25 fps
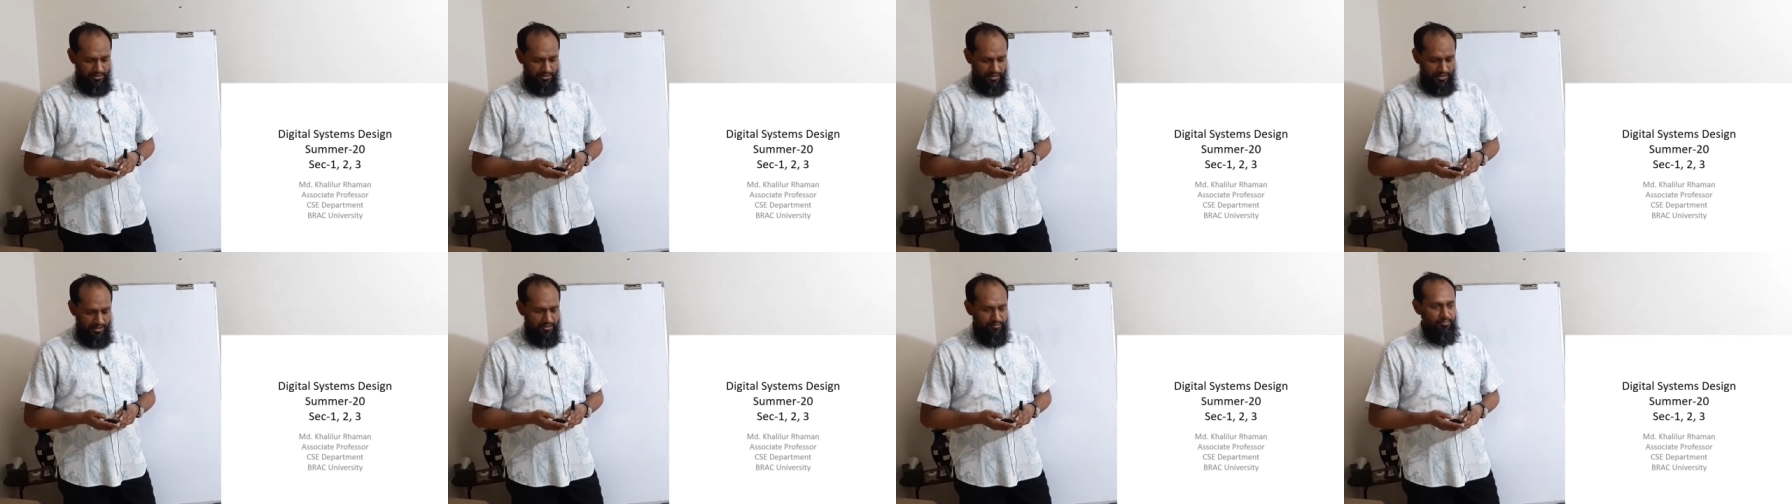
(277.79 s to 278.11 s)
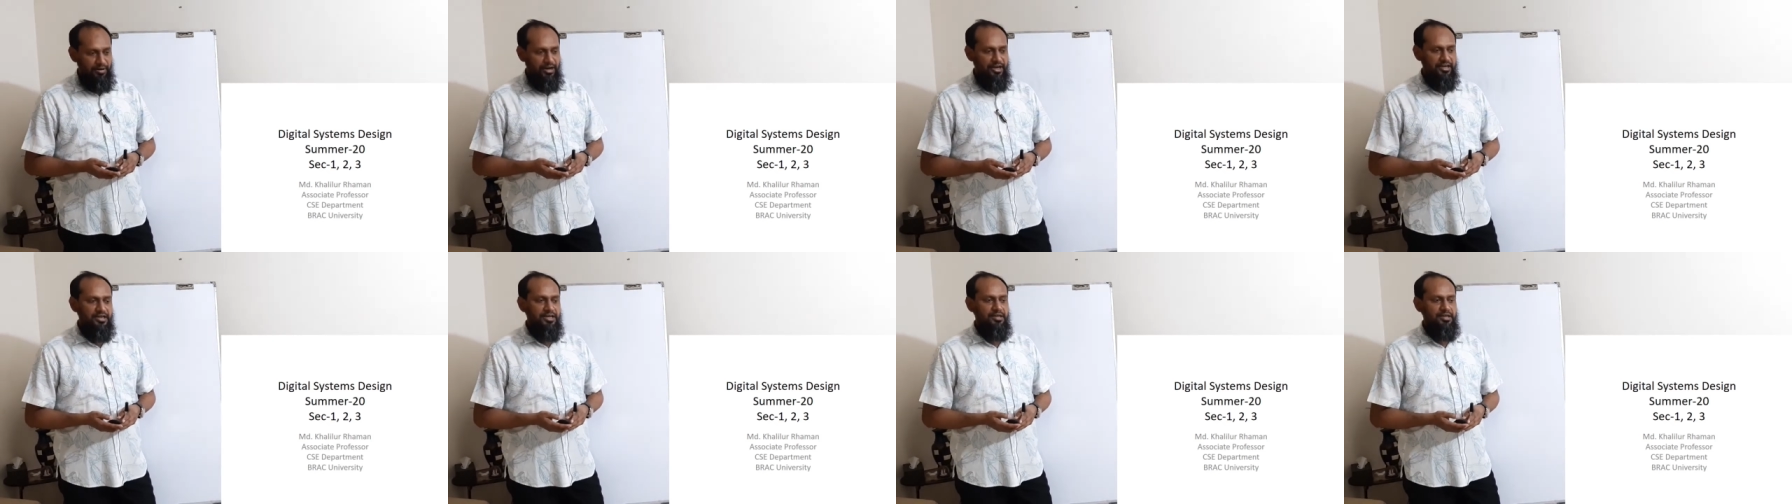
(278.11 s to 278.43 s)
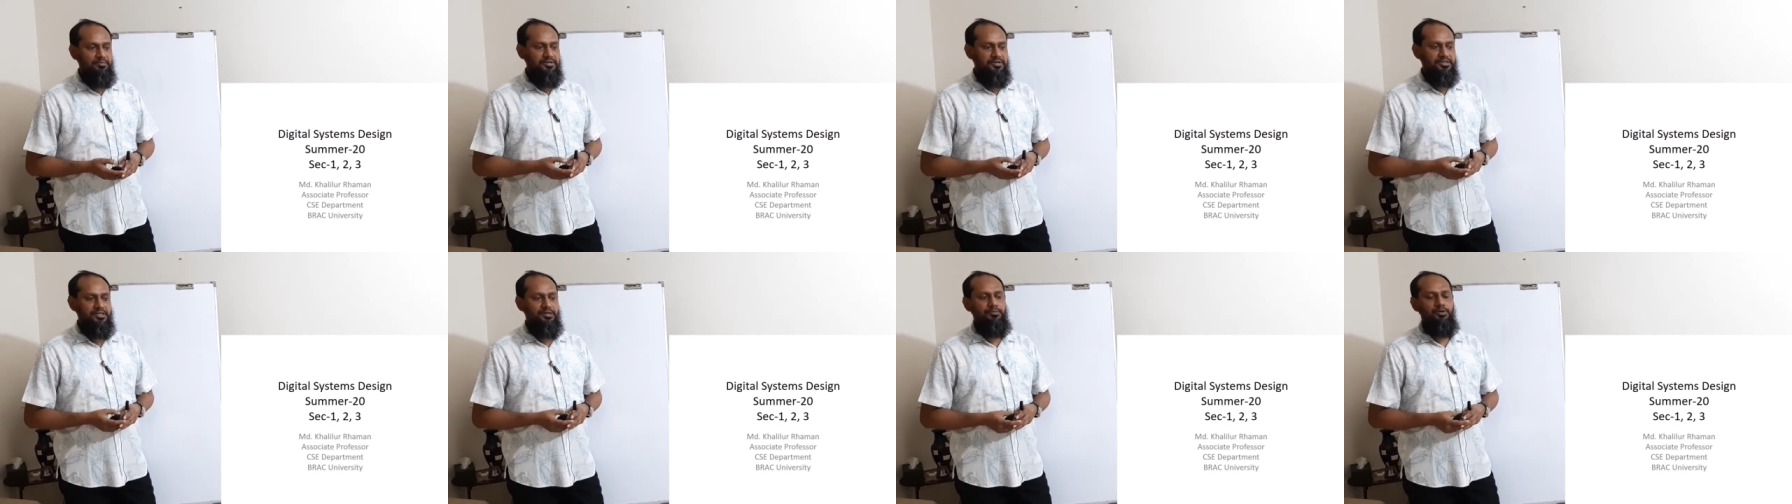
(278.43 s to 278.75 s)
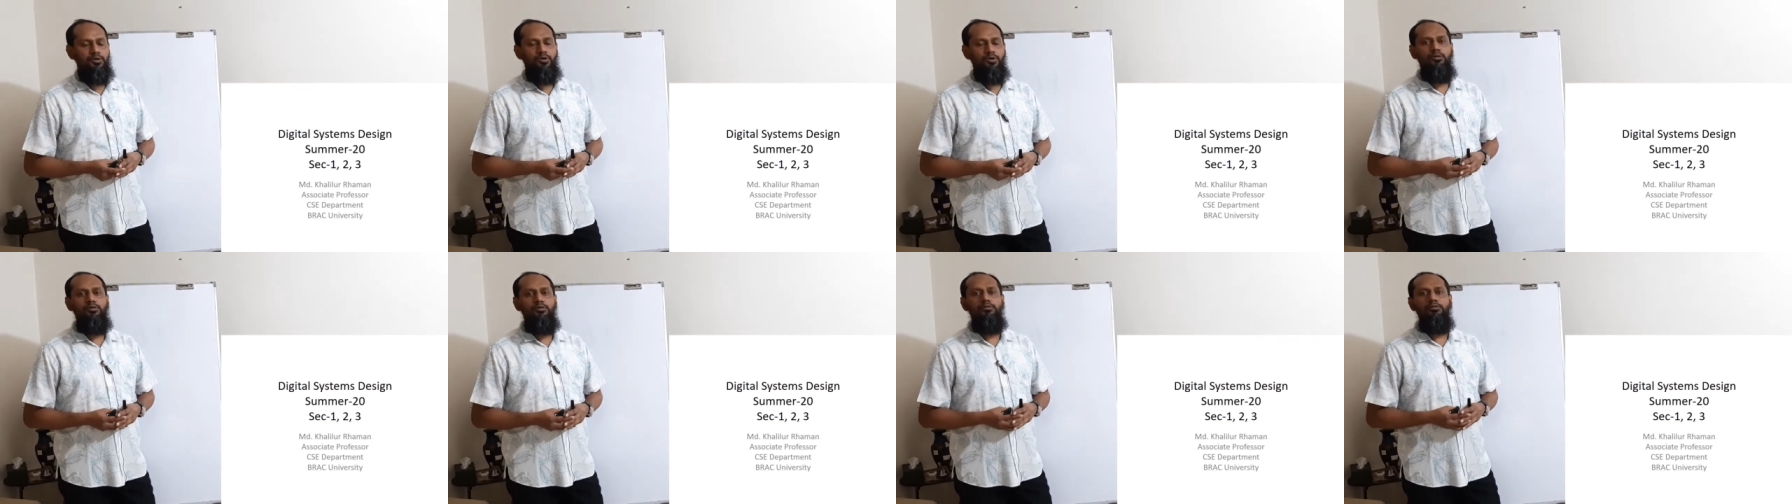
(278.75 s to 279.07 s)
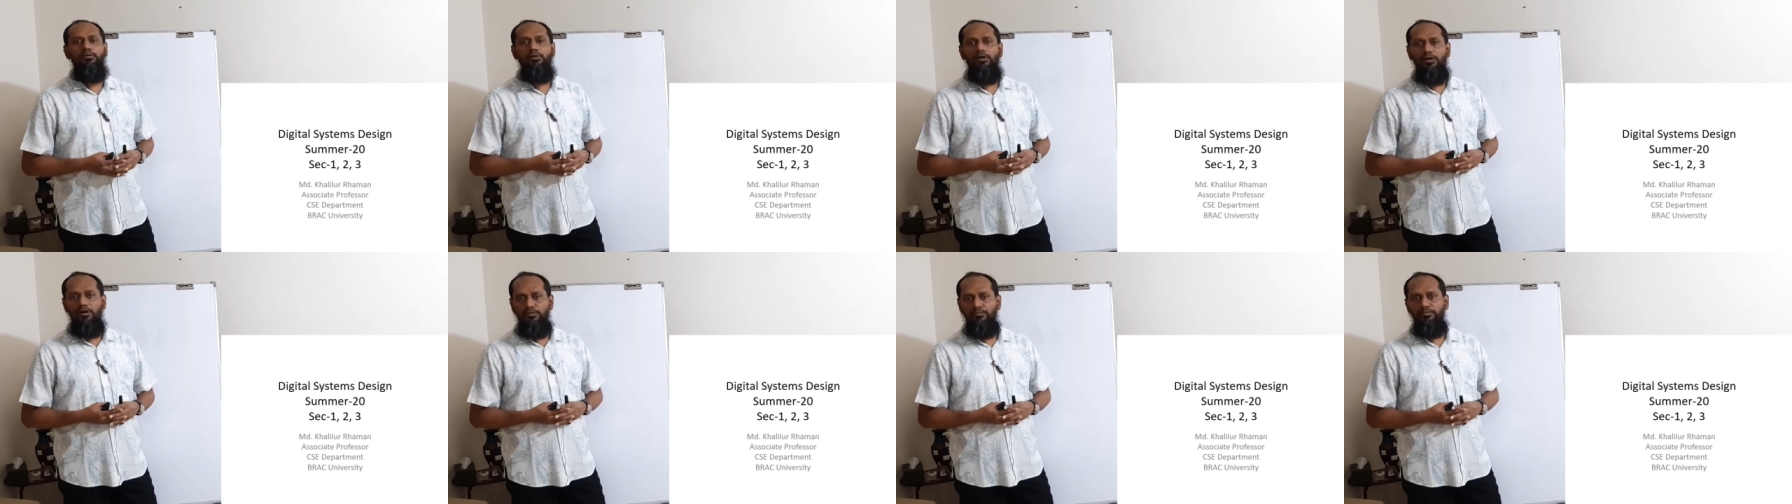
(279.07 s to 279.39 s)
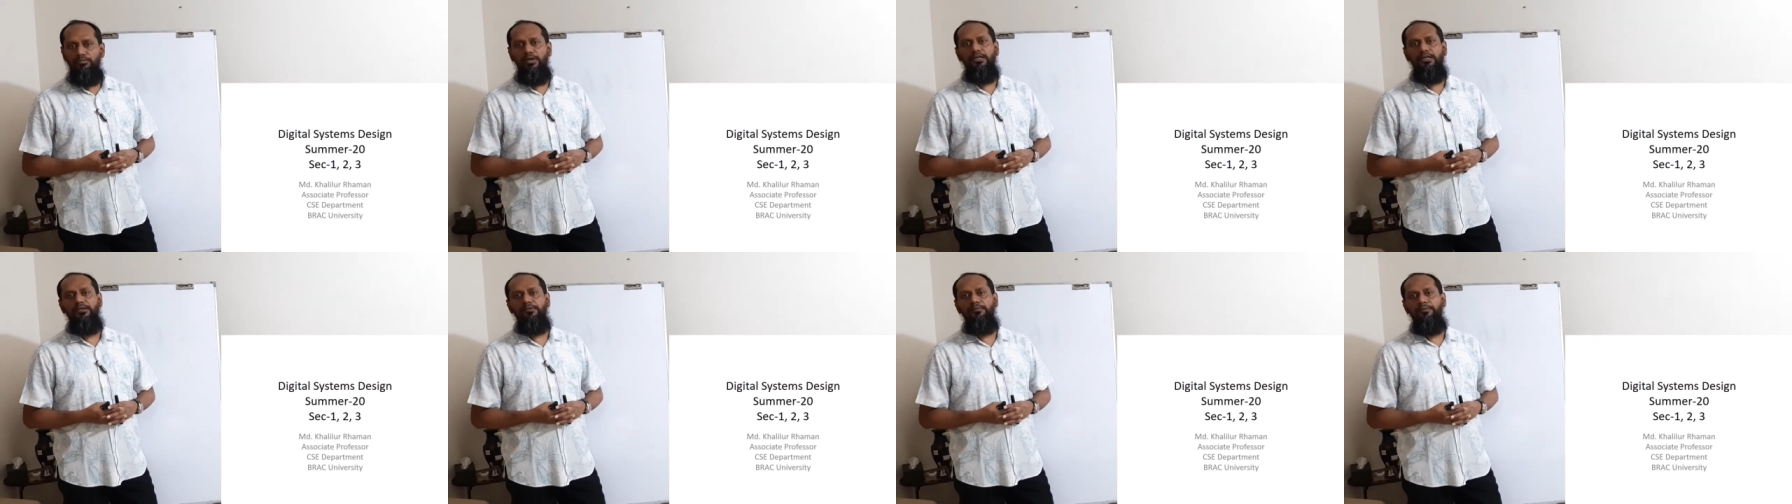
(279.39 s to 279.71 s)
and my name is Khalilur
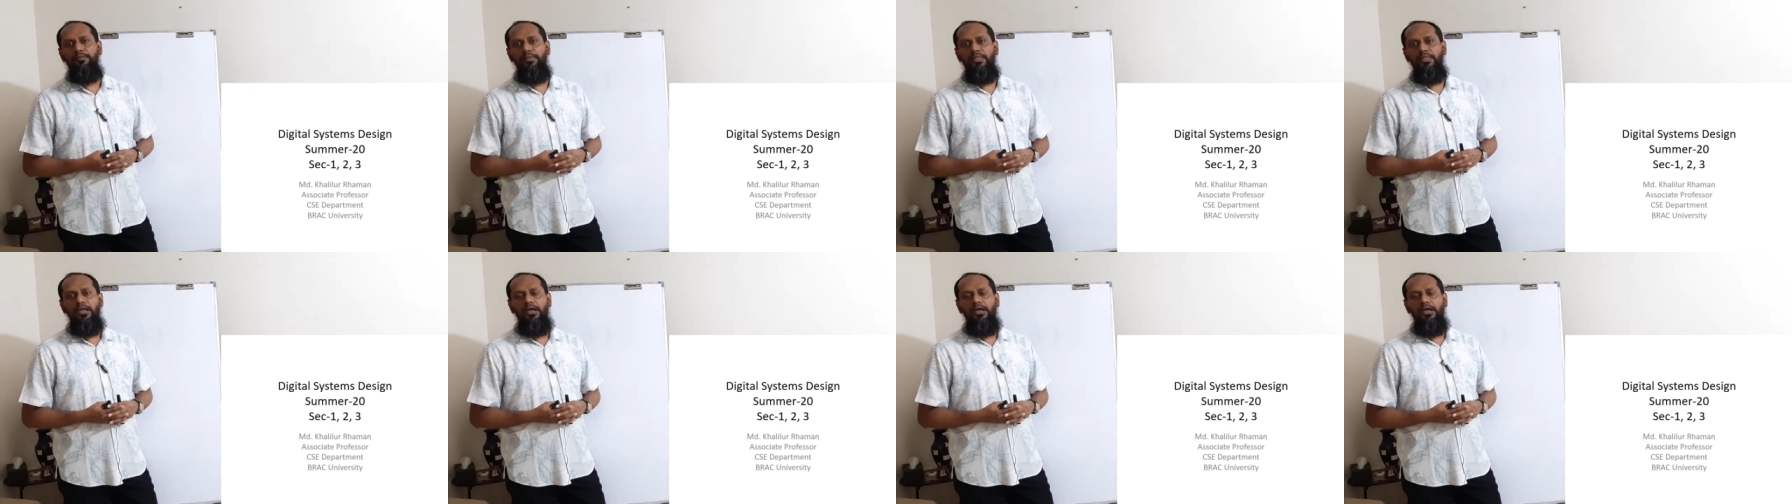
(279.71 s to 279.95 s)
Rahman.